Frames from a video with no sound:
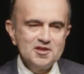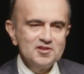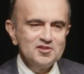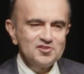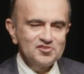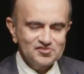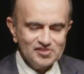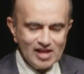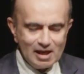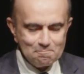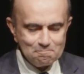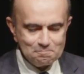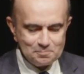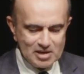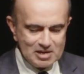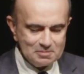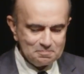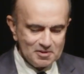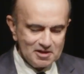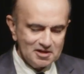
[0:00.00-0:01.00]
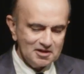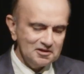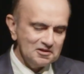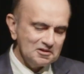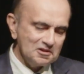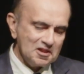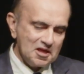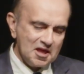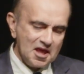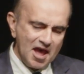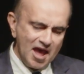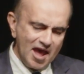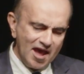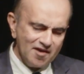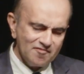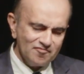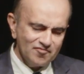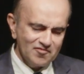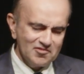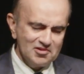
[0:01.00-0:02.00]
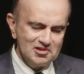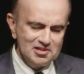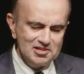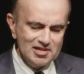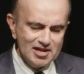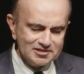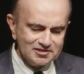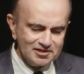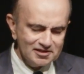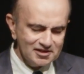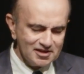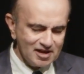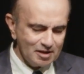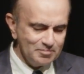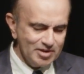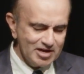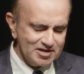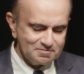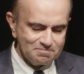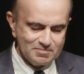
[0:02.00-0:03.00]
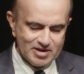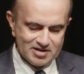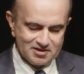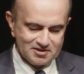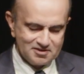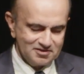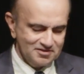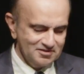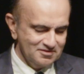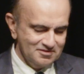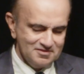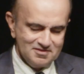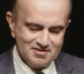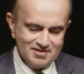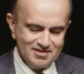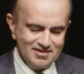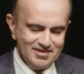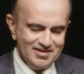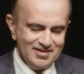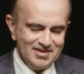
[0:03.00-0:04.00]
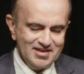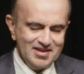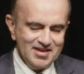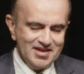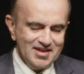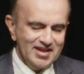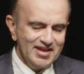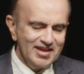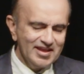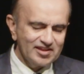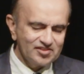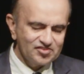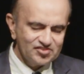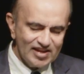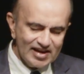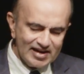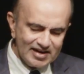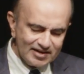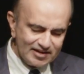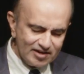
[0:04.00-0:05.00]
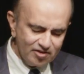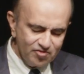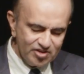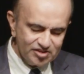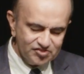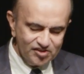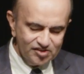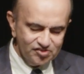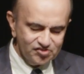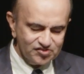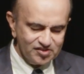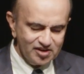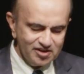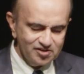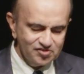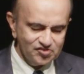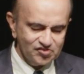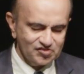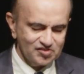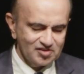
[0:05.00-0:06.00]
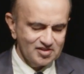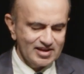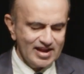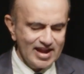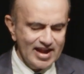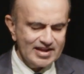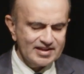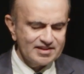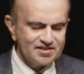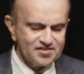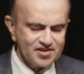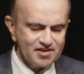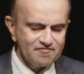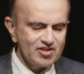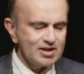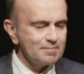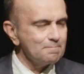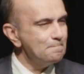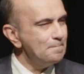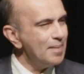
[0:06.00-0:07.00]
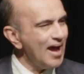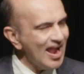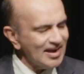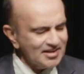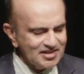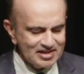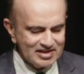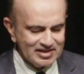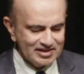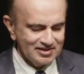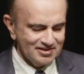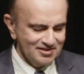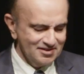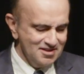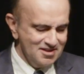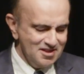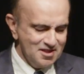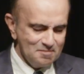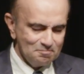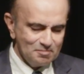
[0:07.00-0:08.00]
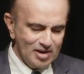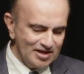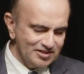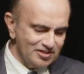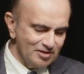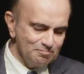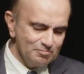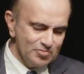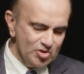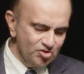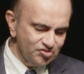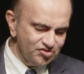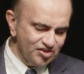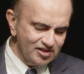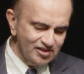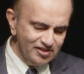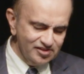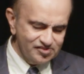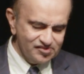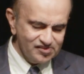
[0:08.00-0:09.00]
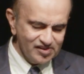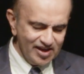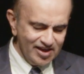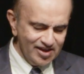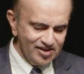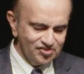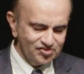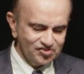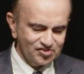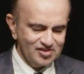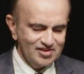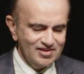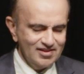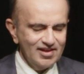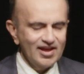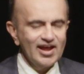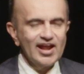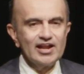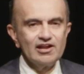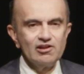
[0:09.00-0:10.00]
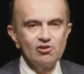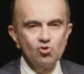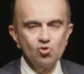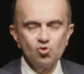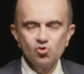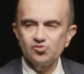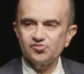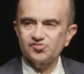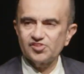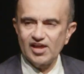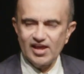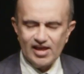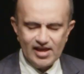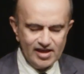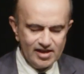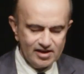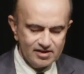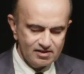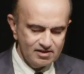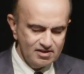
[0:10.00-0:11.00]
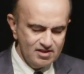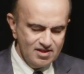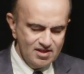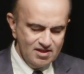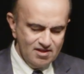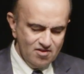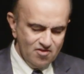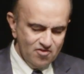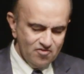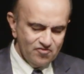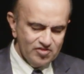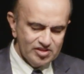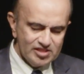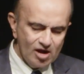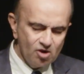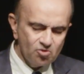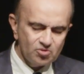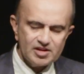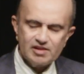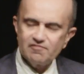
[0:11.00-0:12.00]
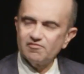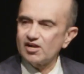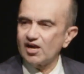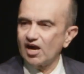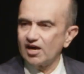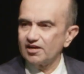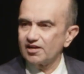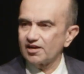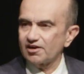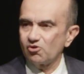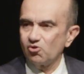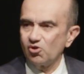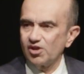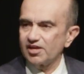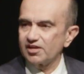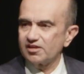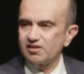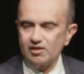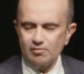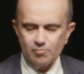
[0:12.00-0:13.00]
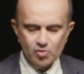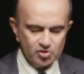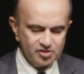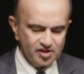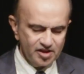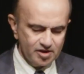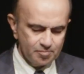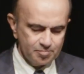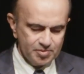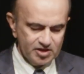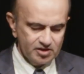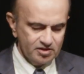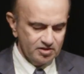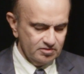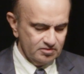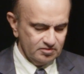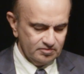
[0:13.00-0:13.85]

Some people have little commitment. Executive assistants get driven batty by the musical chairs and lose hair without even undergoing chemotherapy.